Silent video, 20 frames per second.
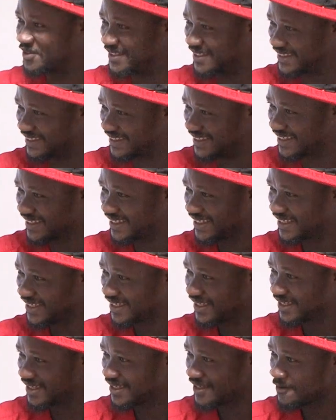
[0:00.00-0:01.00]
di
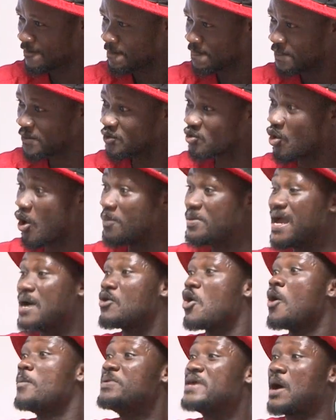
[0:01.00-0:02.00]
nti obi a
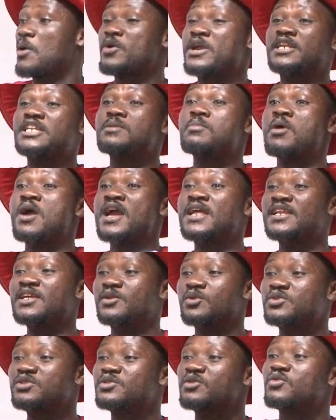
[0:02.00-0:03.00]
obi a wo ye di mo ye ni
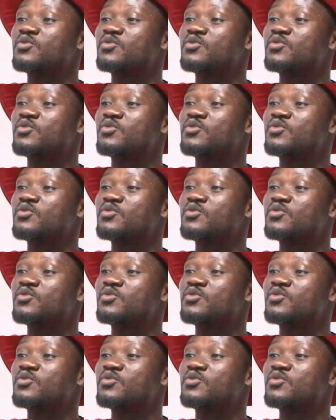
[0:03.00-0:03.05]
no